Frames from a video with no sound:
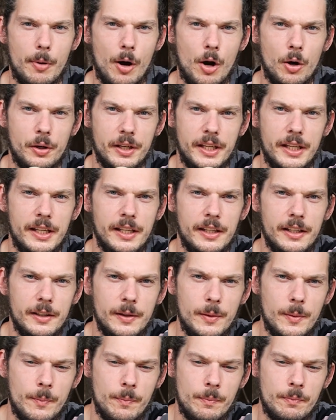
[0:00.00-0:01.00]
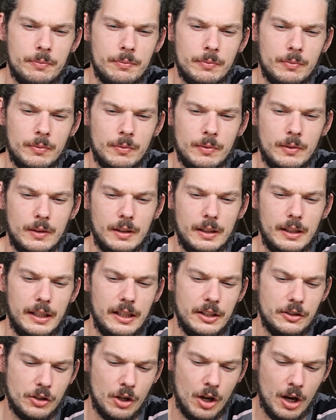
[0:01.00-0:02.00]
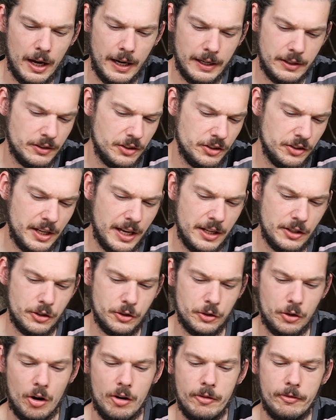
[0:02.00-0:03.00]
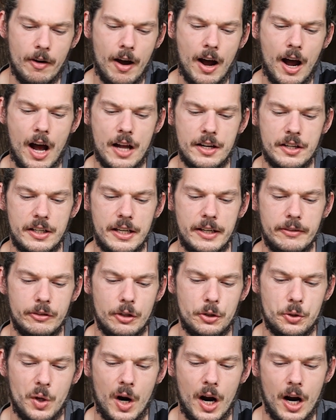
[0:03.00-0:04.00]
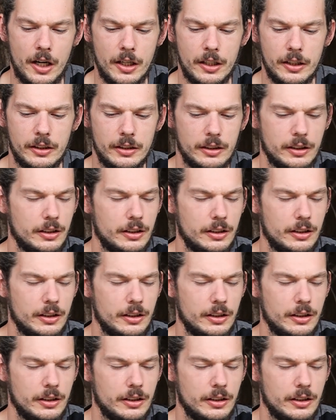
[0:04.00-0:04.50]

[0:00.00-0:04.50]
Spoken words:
bolt here is like set so far underneath the truck,